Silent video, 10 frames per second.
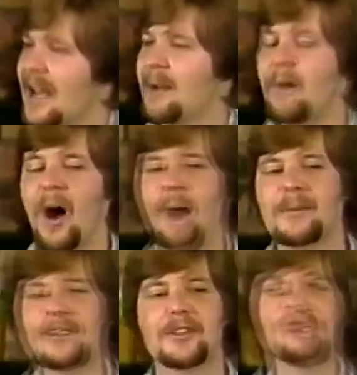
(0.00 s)
And mom
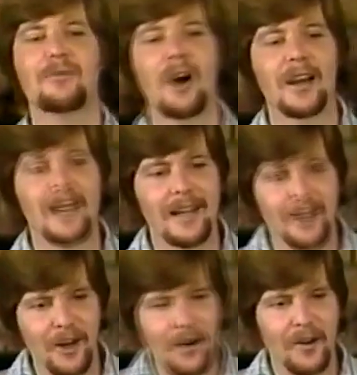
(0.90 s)
is just rocking,
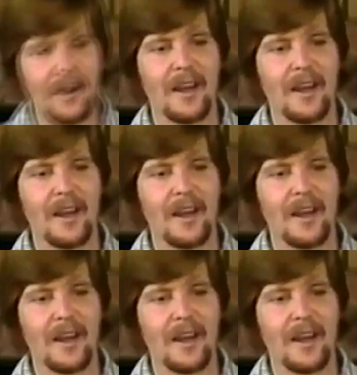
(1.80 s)
you know.